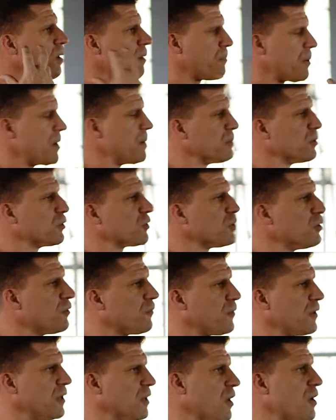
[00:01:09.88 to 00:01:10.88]
where people do
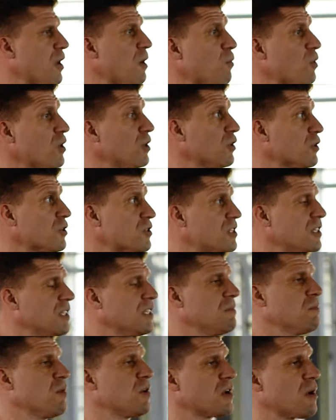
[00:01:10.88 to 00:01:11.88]
feel, I don't wanna look
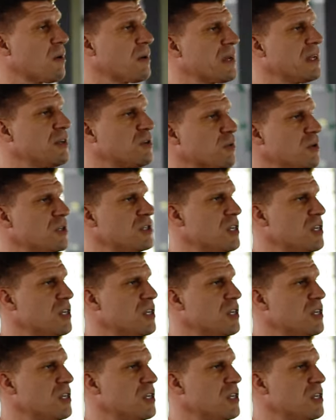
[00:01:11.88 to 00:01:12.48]
silly going into a